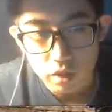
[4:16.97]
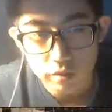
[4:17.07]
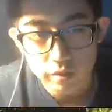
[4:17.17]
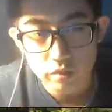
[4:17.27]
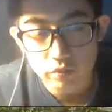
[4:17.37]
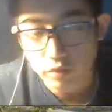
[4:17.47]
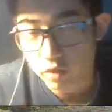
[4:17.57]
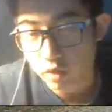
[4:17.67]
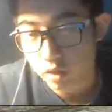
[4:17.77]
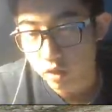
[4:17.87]
I mean, so
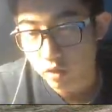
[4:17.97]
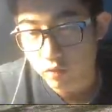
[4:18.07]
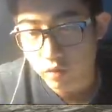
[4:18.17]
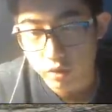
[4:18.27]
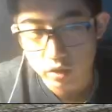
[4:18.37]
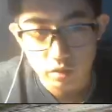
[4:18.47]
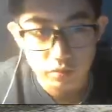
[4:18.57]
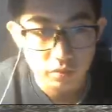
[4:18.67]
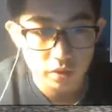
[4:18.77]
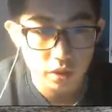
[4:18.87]
for
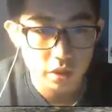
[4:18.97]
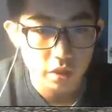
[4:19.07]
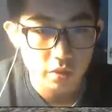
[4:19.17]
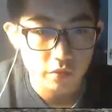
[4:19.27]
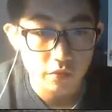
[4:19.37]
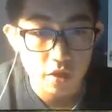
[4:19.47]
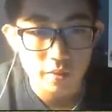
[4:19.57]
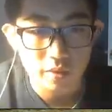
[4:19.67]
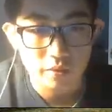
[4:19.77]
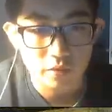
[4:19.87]
example, the
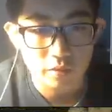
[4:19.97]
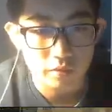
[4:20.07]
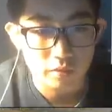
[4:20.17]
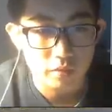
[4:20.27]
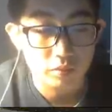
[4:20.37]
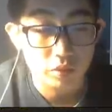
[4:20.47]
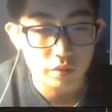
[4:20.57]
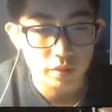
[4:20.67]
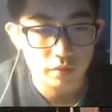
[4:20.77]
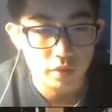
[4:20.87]
farmer from the
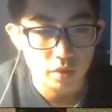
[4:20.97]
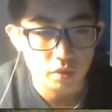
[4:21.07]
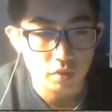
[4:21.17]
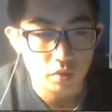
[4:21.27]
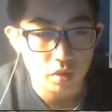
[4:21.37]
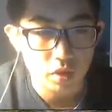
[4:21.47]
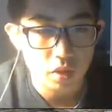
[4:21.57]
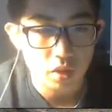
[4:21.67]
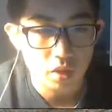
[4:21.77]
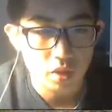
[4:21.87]
previous video,
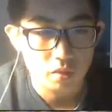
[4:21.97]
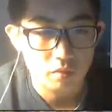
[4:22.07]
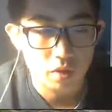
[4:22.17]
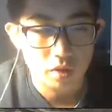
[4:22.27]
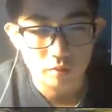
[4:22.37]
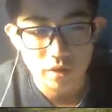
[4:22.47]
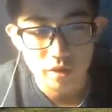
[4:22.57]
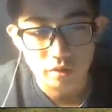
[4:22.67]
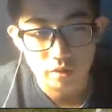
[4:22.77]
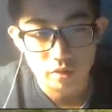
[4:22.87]
the one
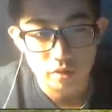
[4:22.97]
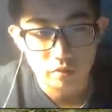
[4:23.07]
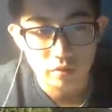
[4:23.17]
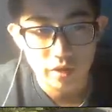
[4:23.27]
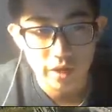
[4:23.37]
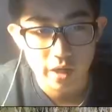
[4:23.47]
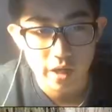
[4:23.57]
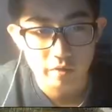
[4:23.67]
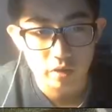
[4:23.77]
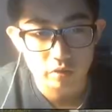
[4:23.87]
where it was really
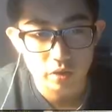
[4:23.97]
hilarious,